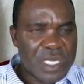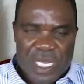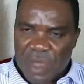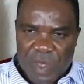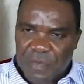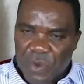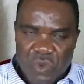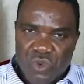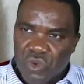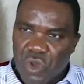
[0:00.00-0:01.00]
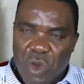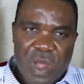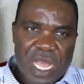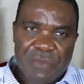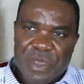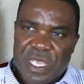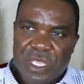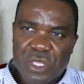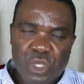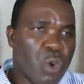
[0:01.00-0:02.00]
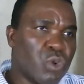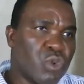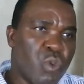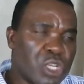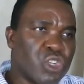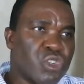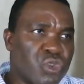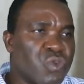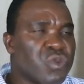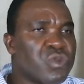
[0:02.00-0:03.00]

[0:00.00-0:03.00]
There are people who do not want to be told what to do.